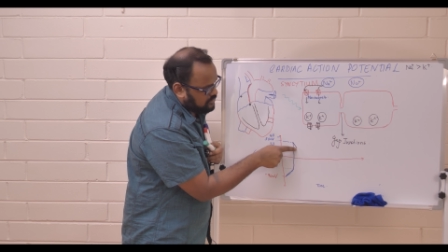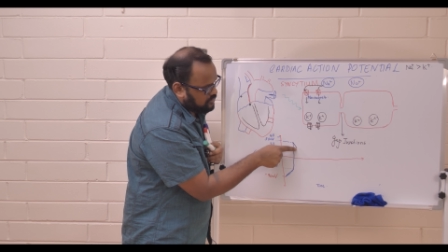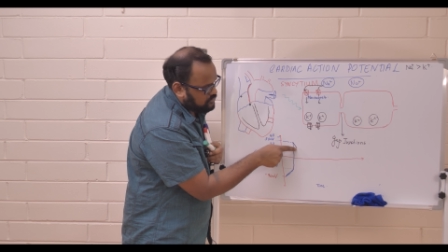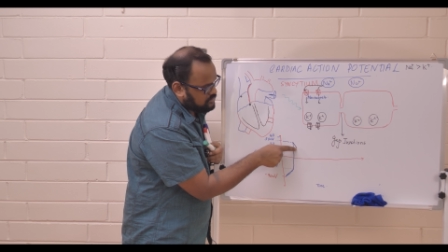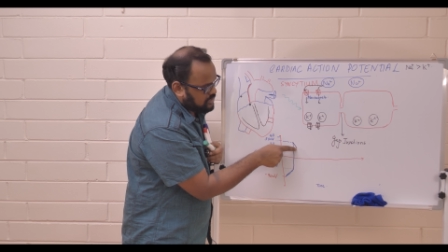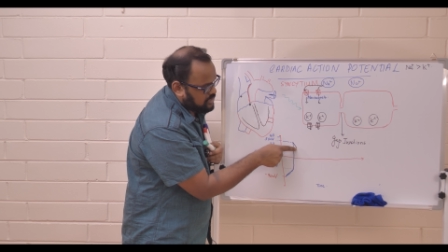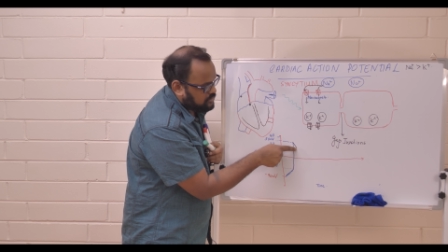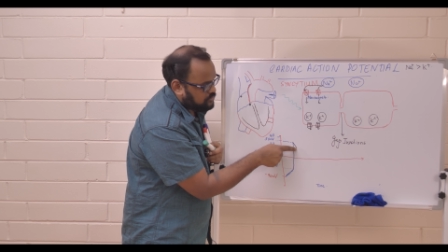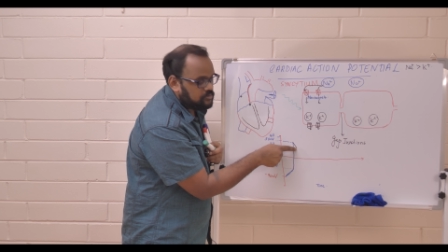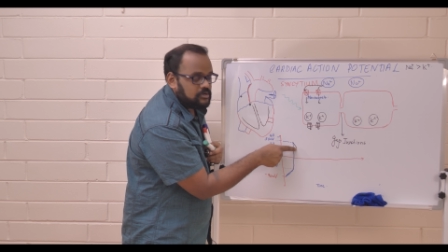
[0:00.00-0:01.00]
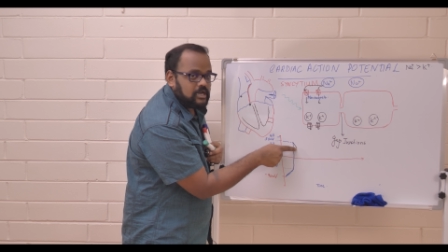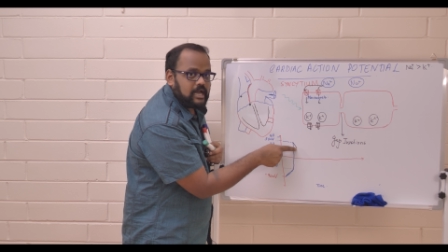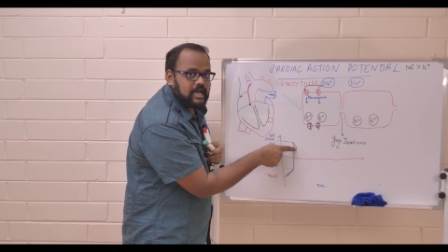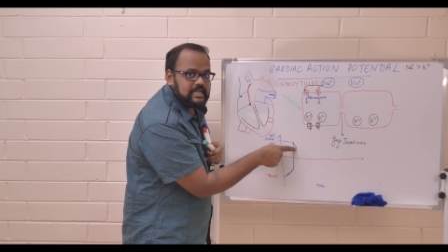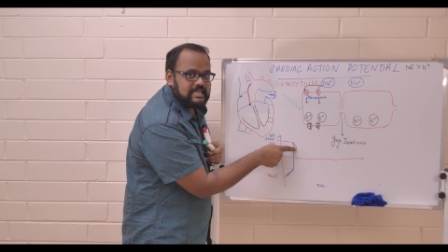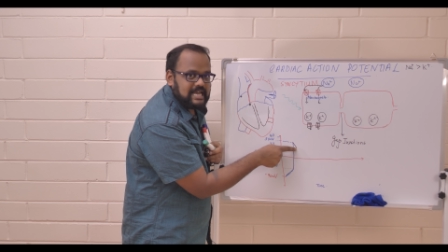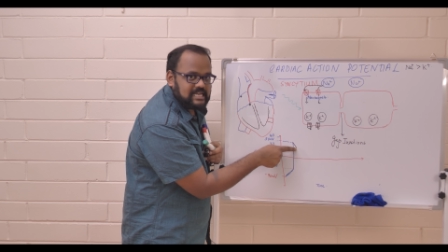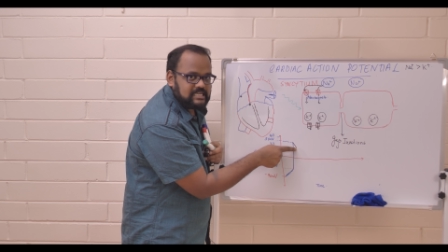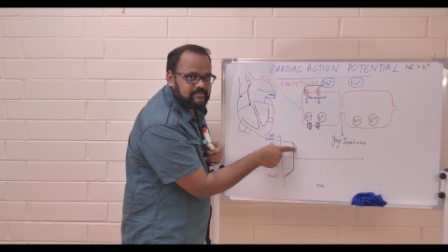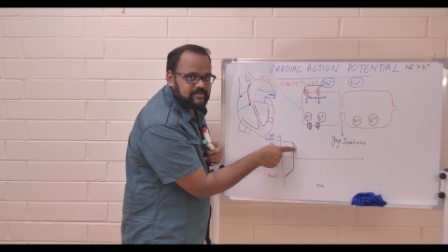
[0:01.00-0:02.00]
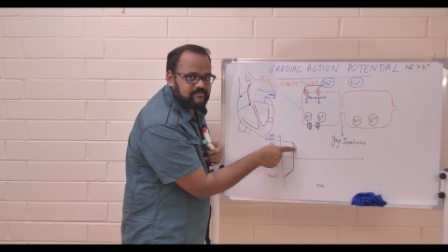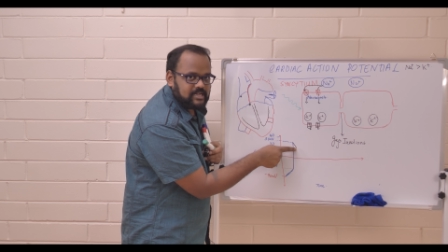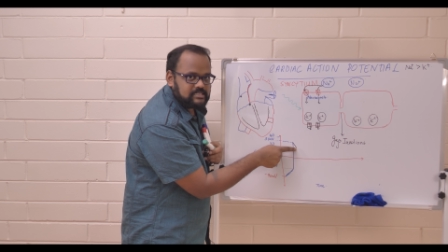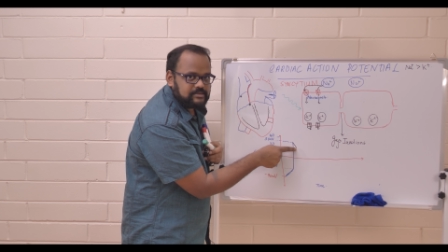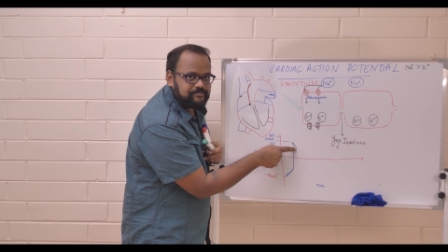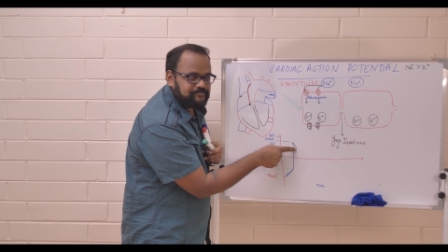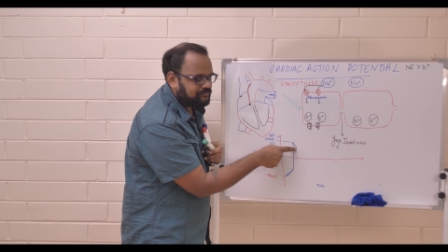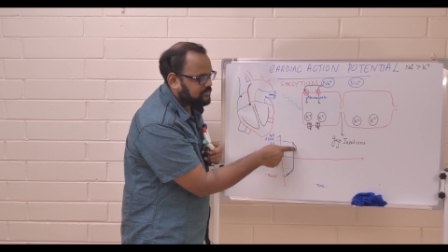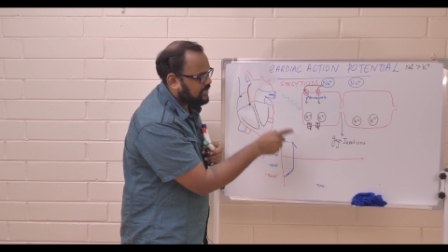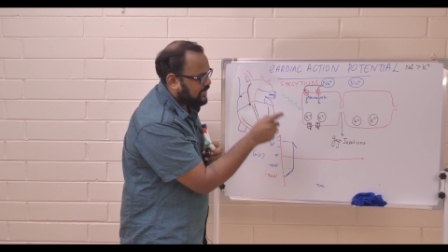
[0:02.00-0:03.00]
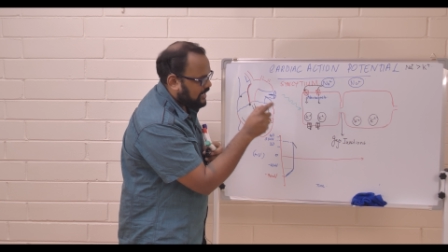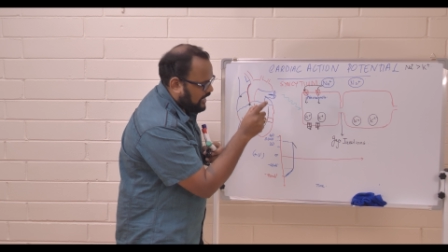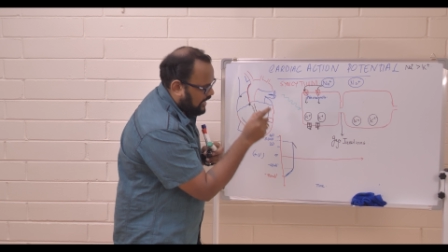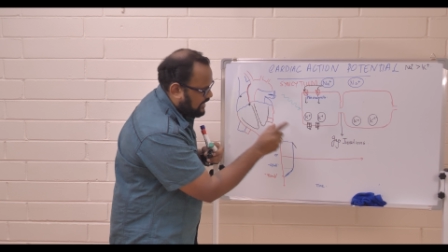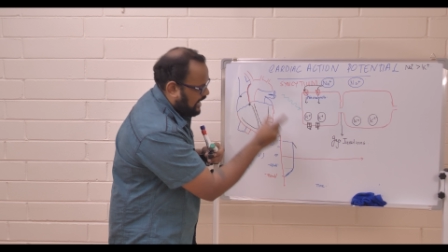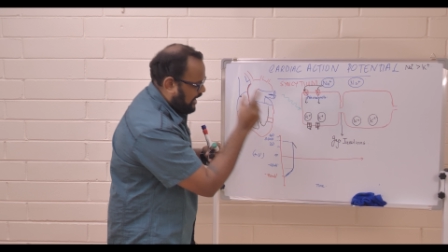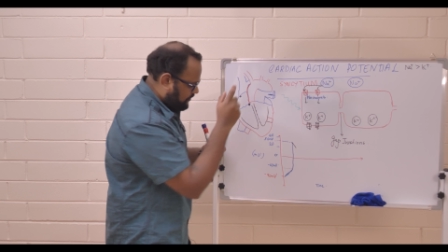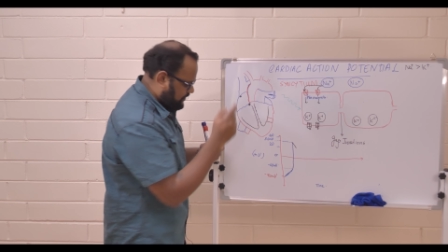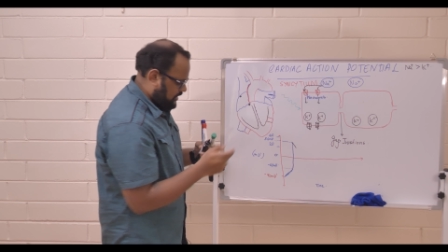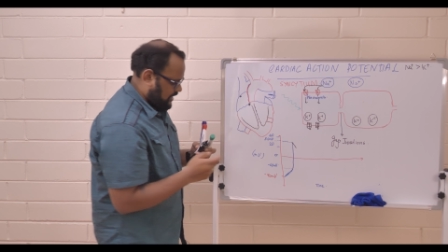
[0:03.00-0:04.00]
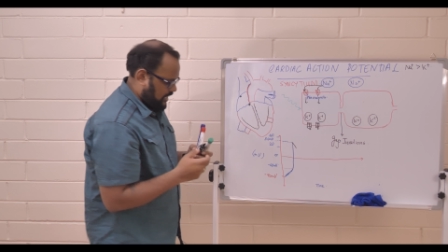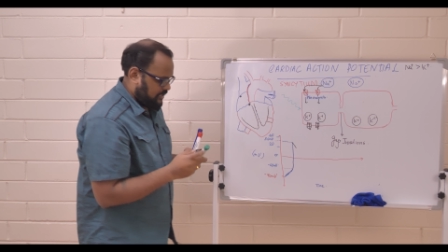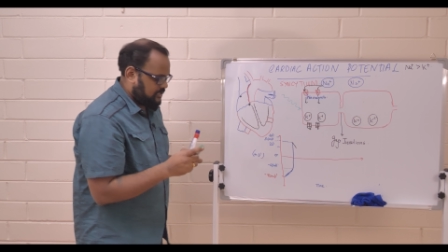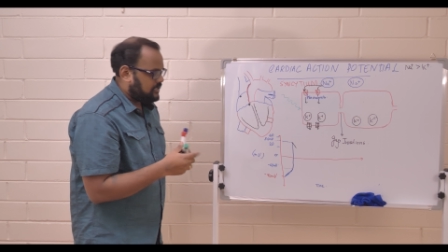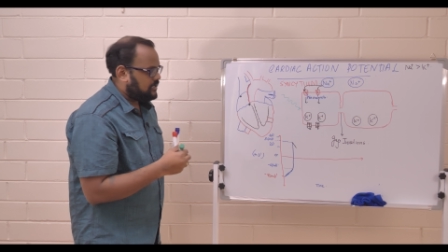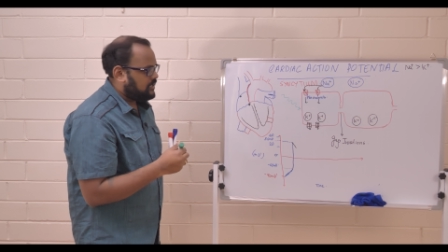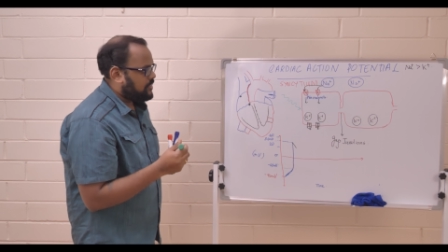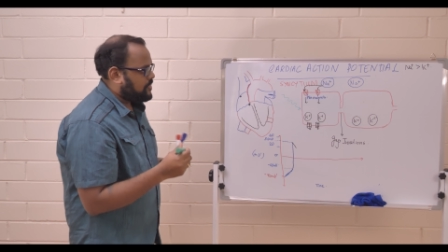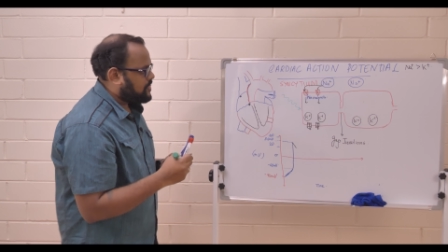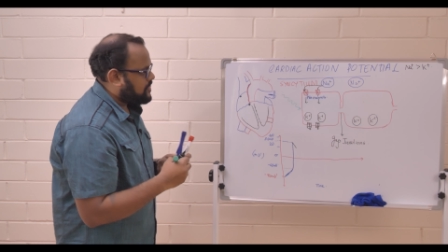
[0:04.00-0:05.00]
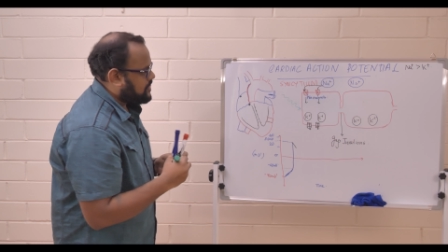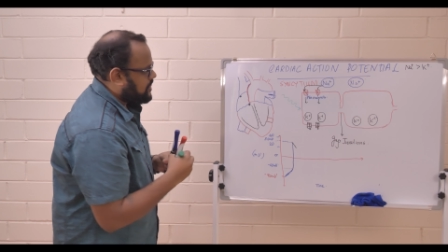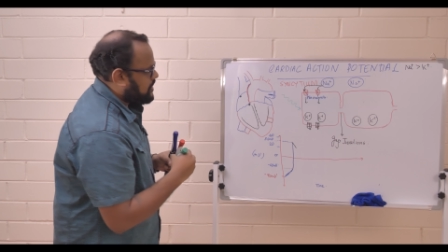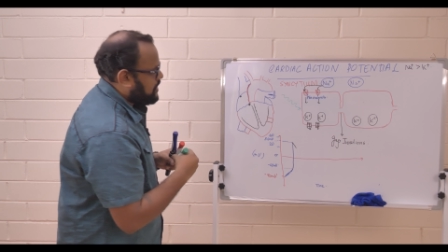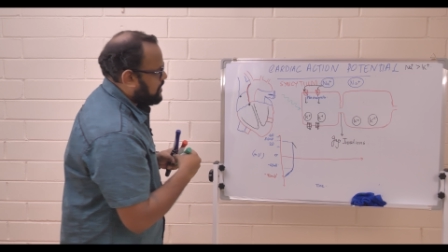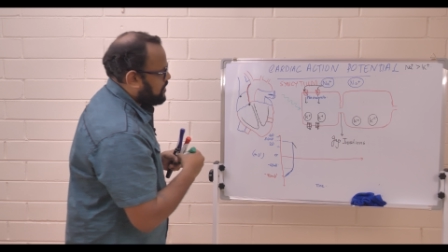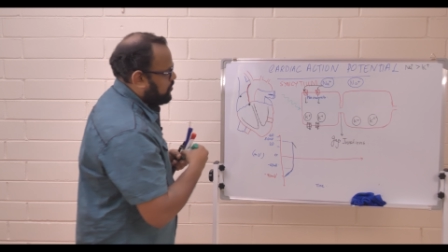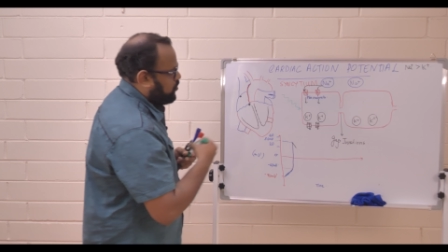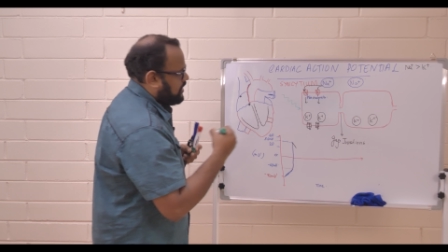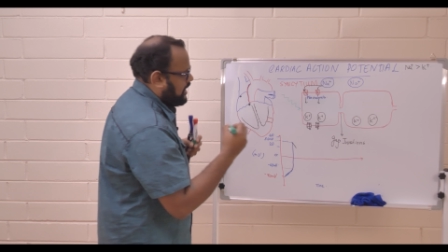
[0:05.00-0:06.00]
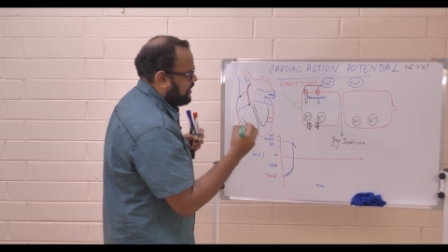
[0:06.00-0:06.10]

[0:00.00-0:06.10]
goes into a negative deflection. And after that, what